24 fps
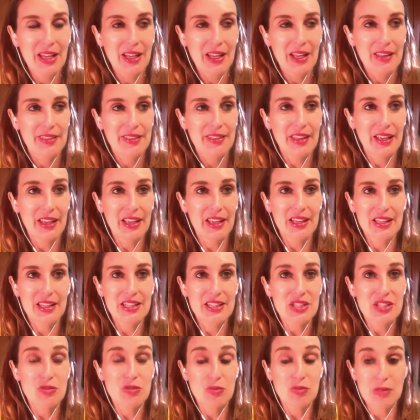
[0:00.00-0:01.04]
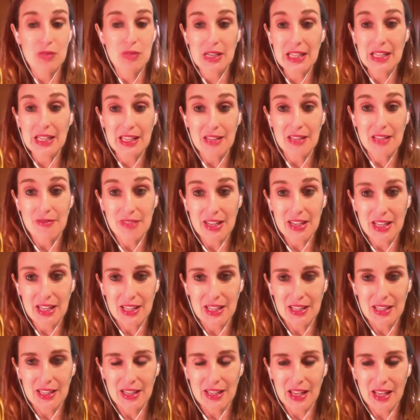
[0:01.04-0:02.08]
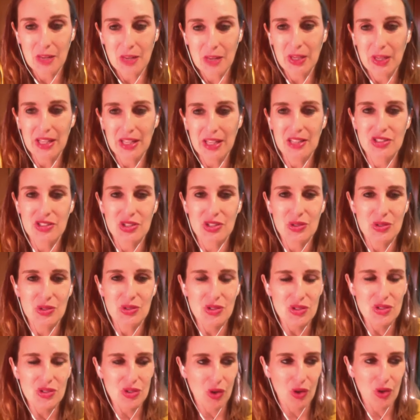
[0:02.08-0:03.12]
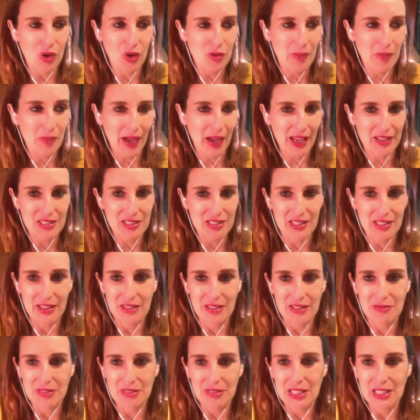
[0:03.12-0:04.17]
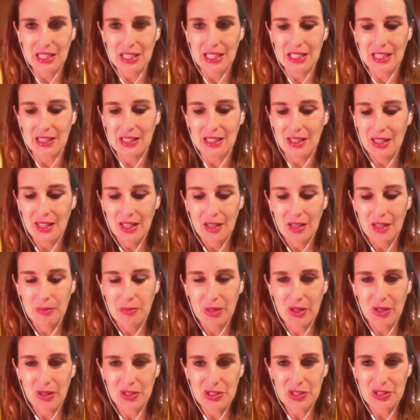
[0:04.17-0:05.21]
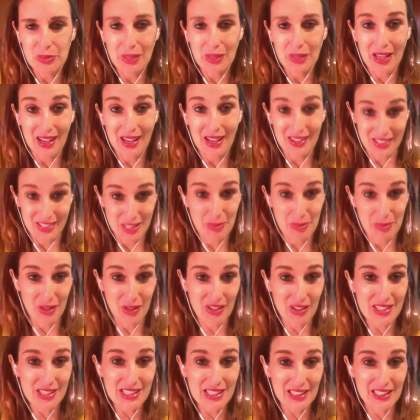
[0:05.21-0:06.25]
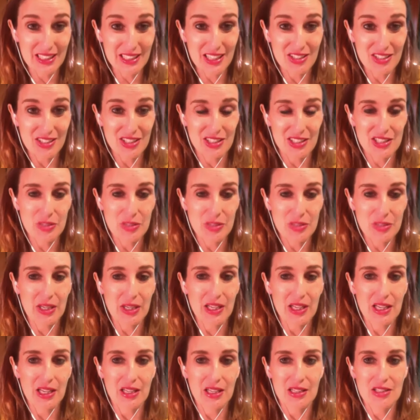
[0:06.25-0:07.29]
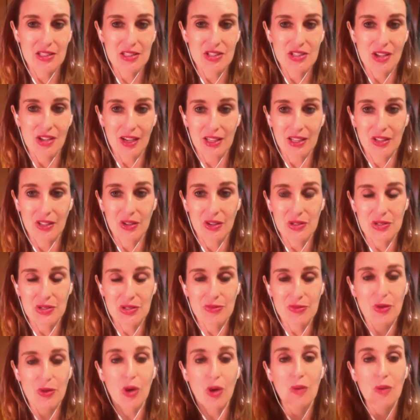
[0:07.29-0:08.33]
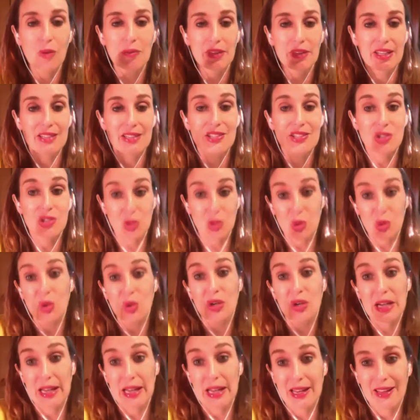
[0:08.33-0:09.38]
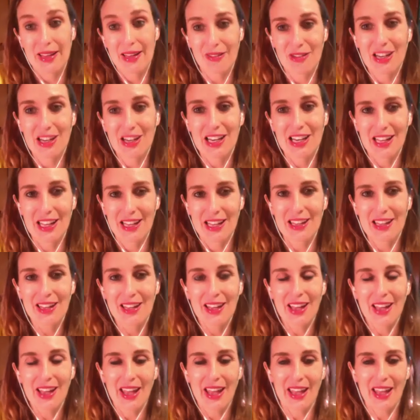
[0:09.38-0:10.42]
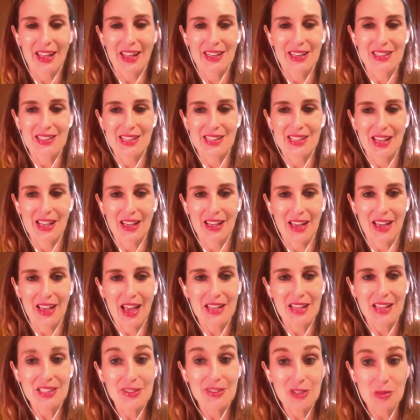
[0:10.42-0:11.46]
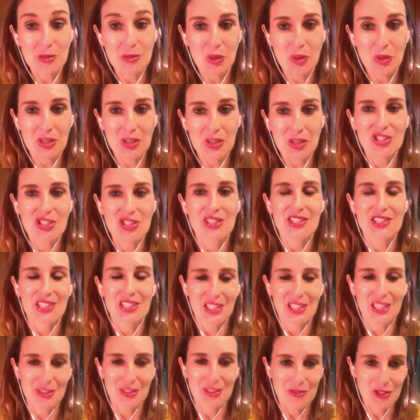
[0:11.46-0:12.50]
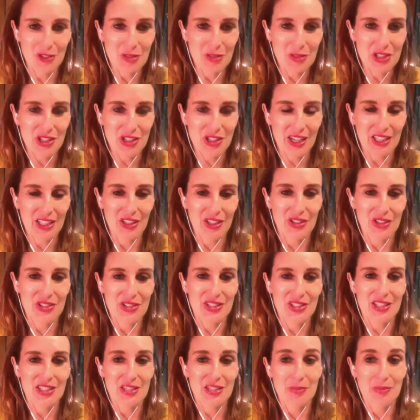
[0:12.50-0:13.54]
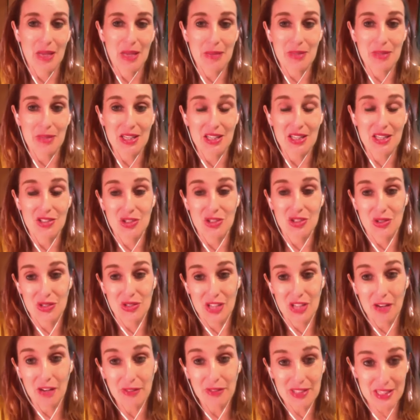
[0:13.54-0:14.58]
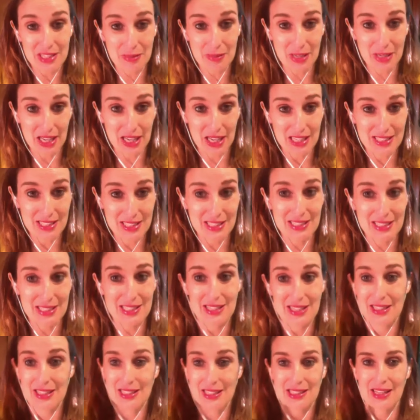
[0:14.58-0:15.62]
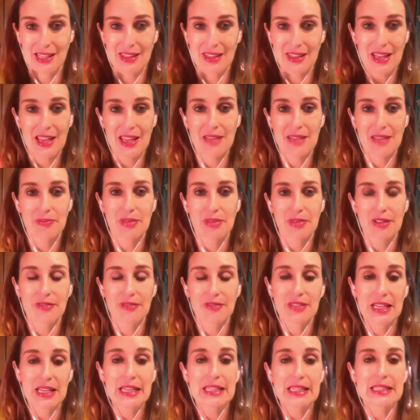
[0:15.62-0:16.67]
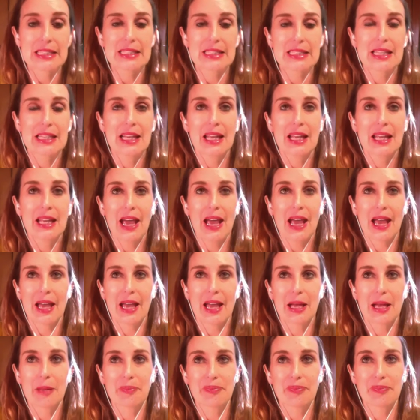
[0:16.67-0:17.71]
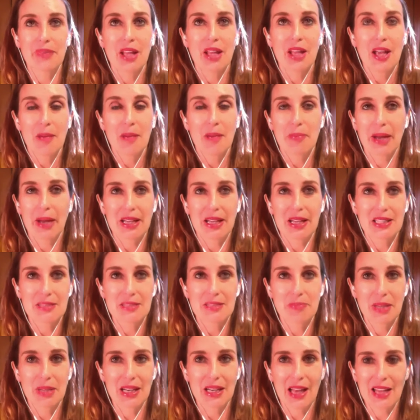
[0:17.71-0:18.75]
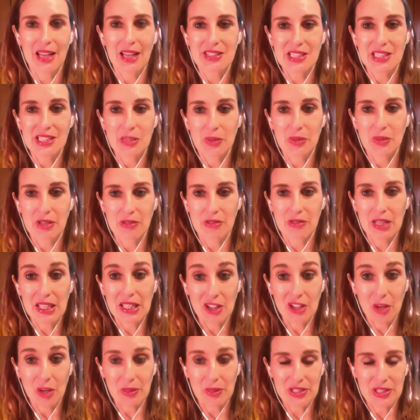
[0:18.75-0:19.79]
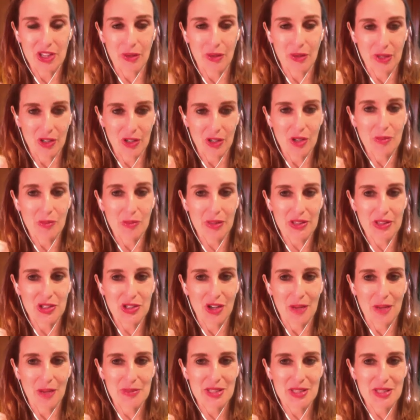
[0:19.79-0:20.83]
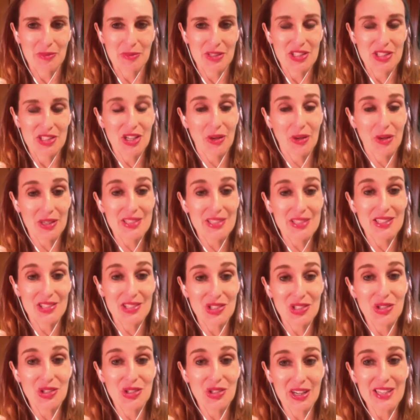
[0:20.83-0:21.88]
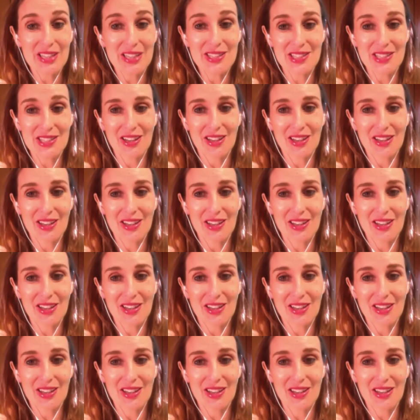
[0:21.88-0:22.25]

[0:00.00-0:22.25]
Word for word: it's really convenient and we can do so much like they're really because we are experienced clinicians, we can mm. diagnose from their story really mm. and uh, ask a few more questions to confirm the diagnosis. Maybe can do self examinations and things like yep. that if needed. Um, but but largely we really know what's going on by the time someone's told us their story so